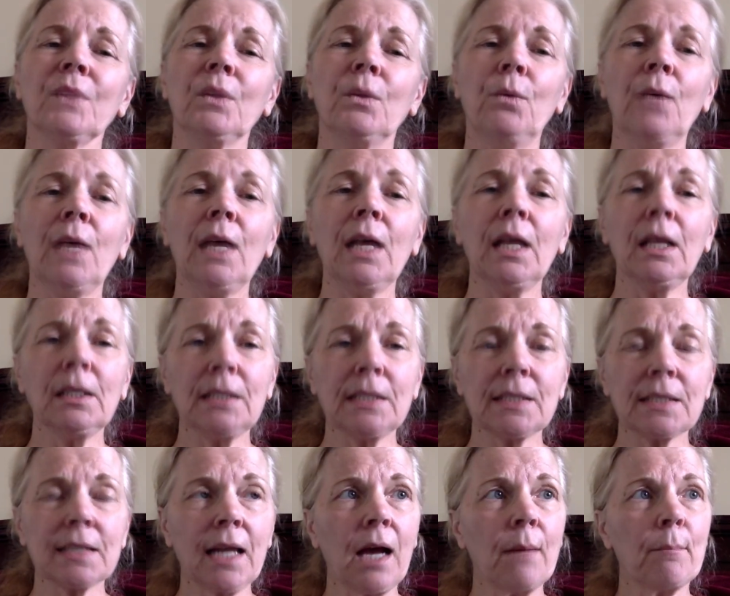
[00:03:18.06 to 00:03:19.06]
Well,
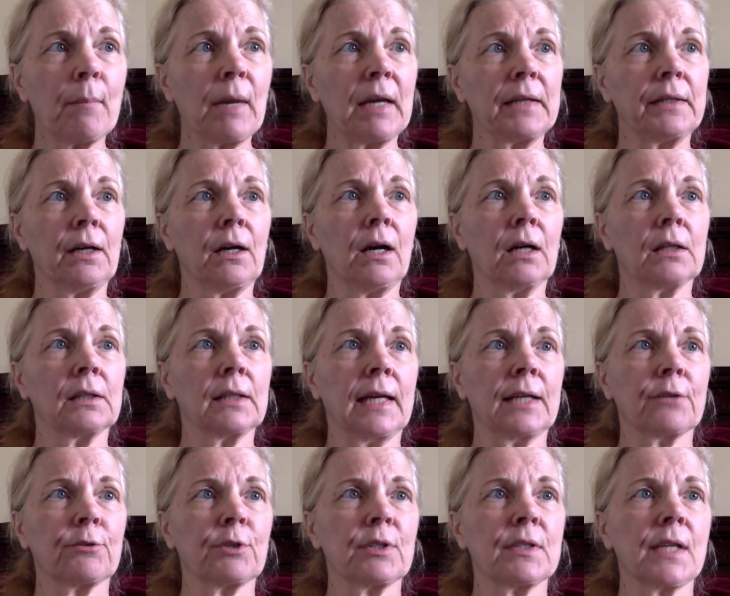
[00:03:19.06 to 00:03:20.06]
he's not my dog,
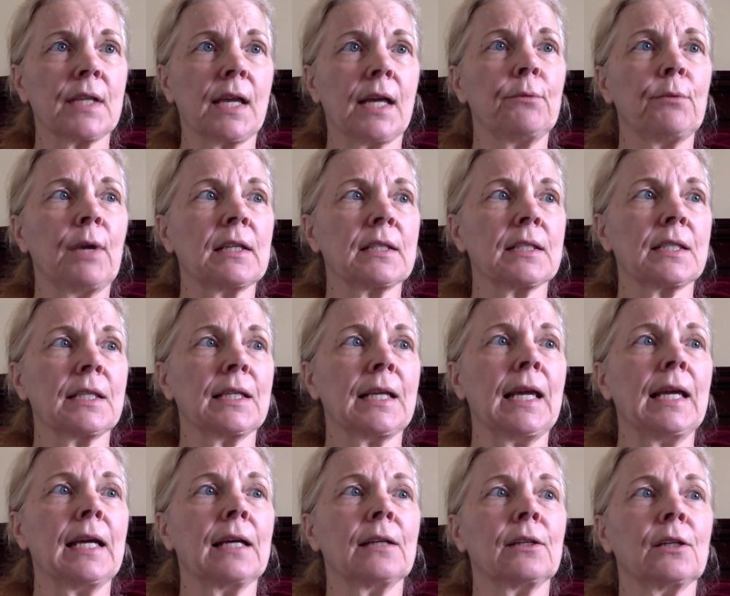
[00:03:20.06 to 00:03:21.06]
Landry said, resting a
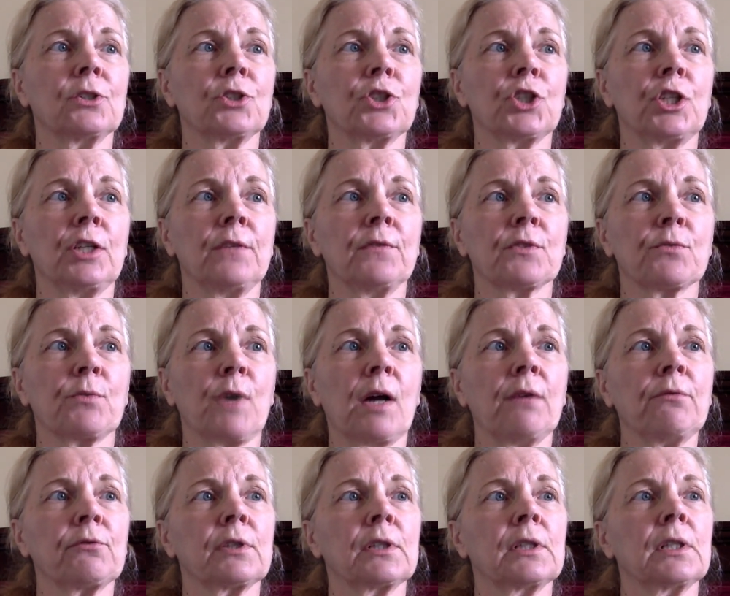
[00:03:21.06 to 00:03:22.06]
hand on Chief's
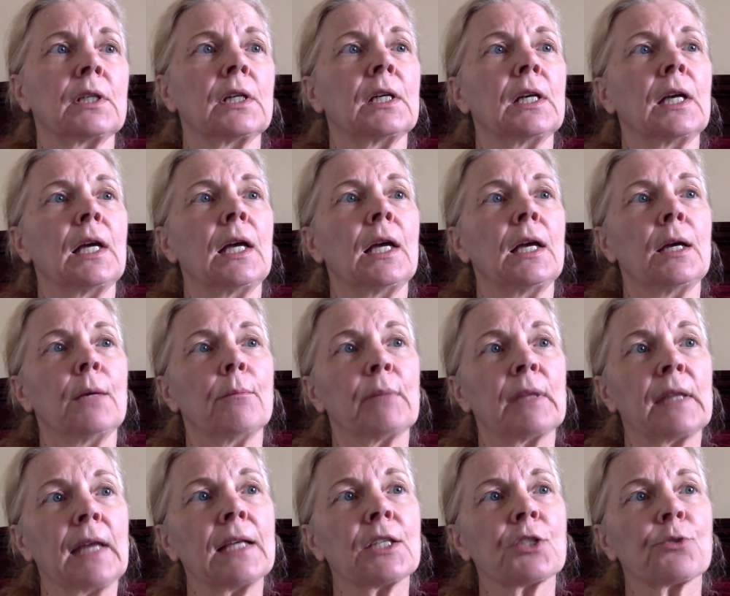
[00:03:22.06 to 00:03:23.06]
ruff. But
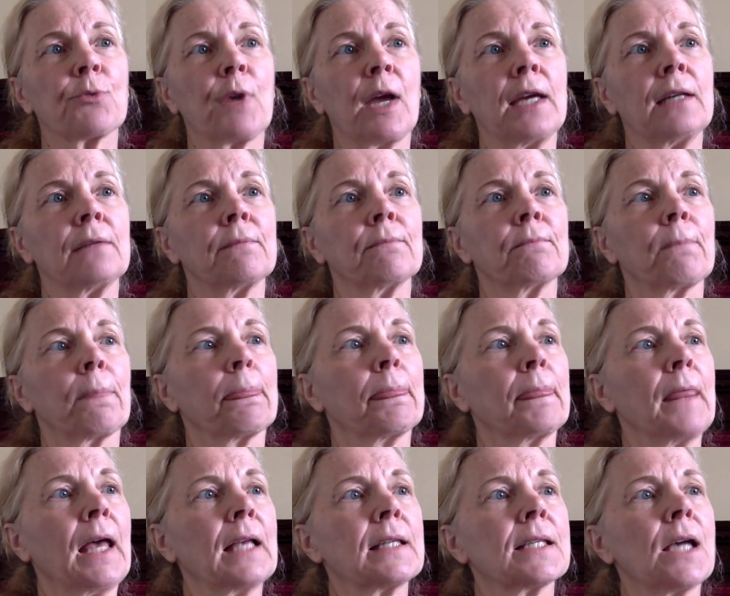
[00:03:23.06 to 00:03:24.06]
that's right.
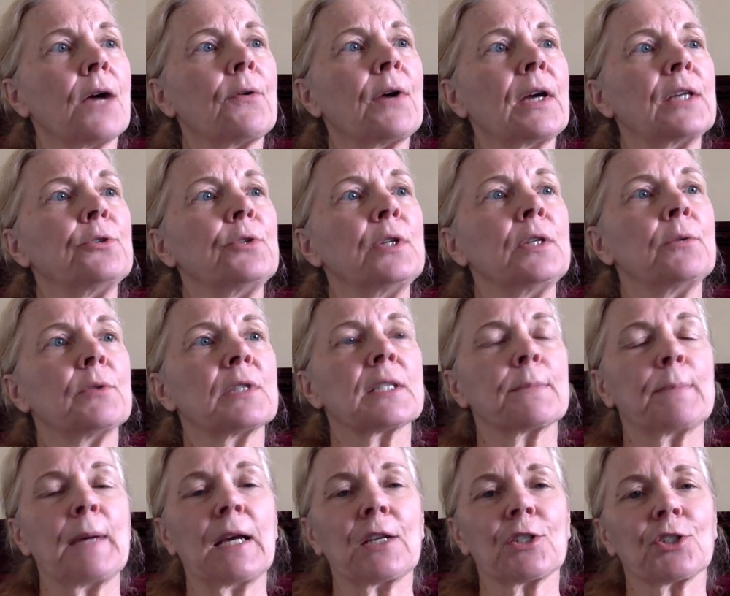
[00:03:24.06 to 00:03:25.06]
That's how I knew he was
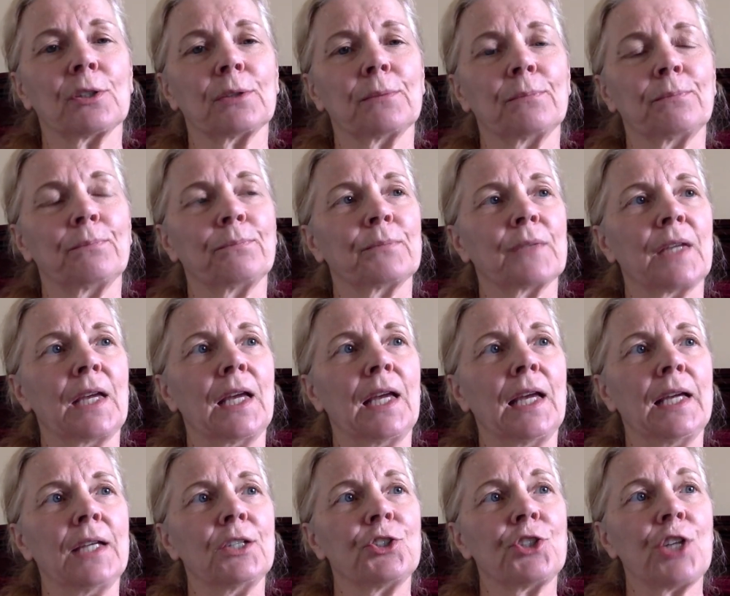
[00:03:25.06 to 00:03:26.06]
special.
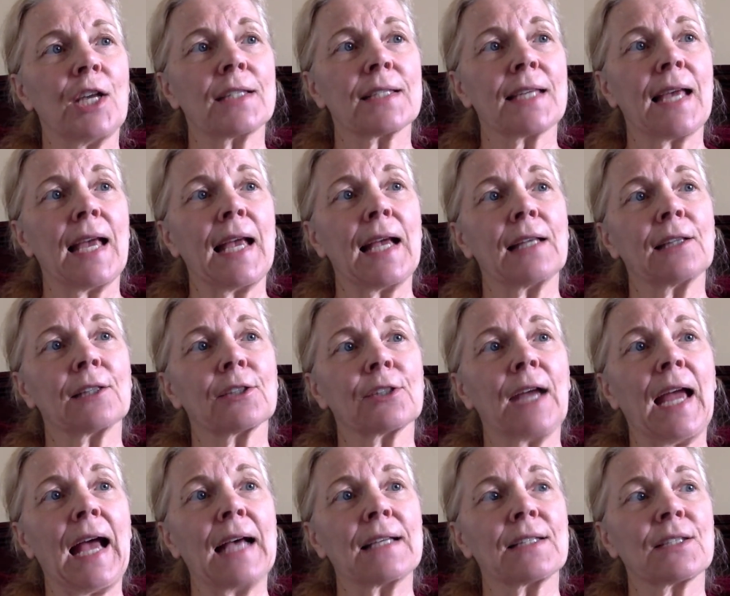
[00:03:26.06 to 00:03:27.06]
Jet's handler
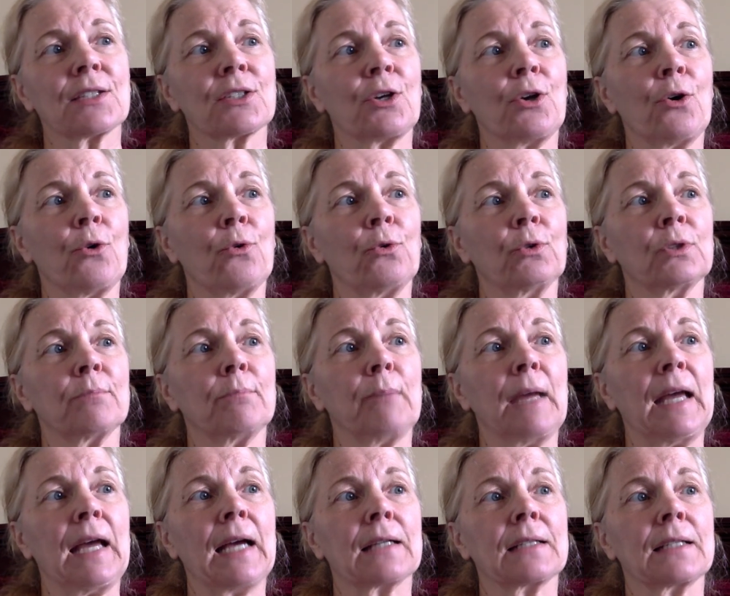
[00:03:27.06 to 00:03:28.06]
has to hold him
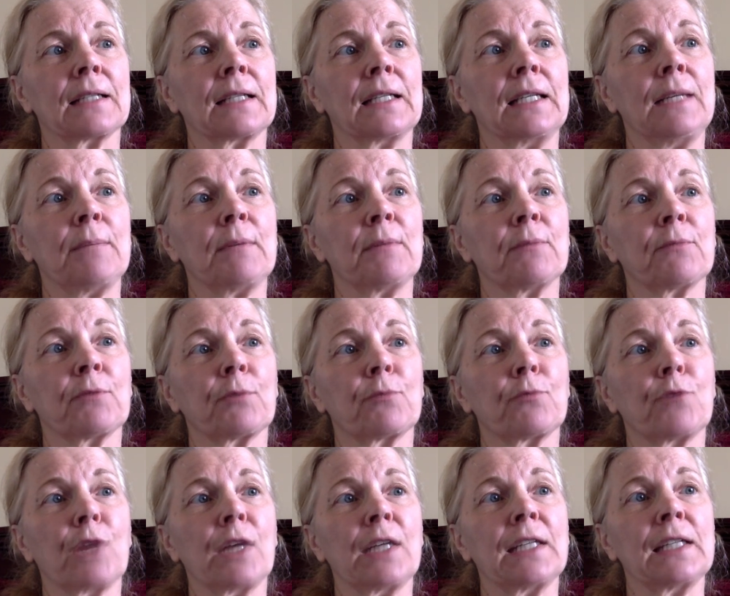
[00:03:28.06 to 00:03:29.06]
back to keep him from
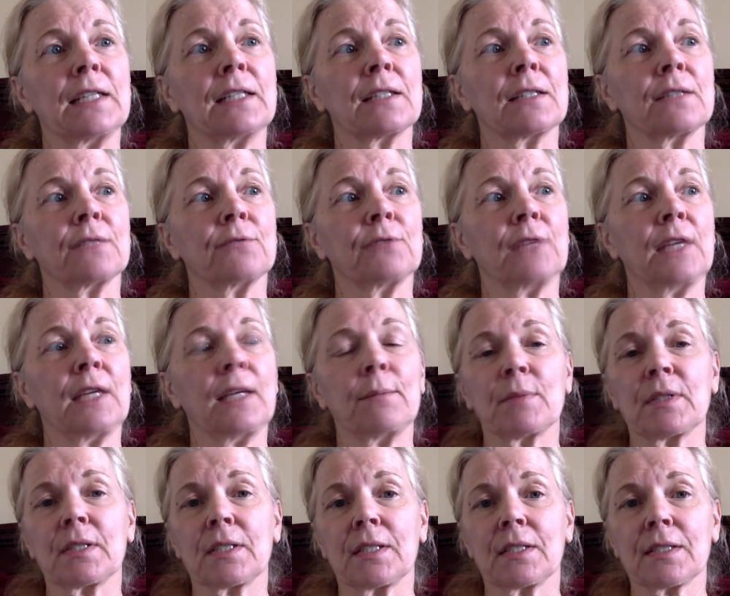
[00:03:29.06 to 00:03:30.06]
running into the
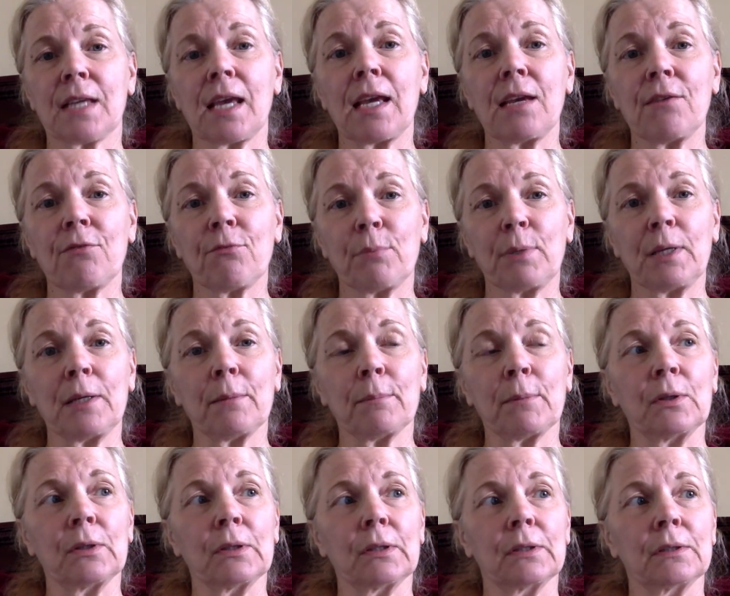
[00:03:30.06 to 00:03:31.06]
flames to save
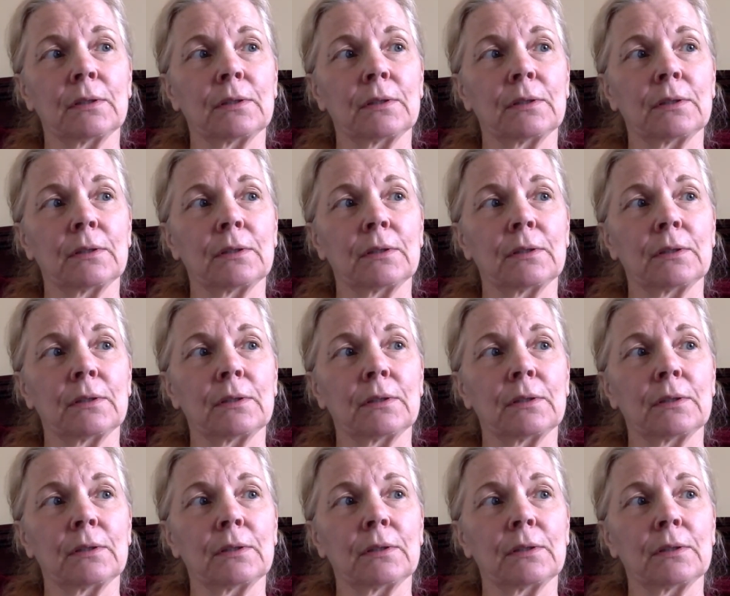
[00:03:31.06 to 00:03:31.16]
people.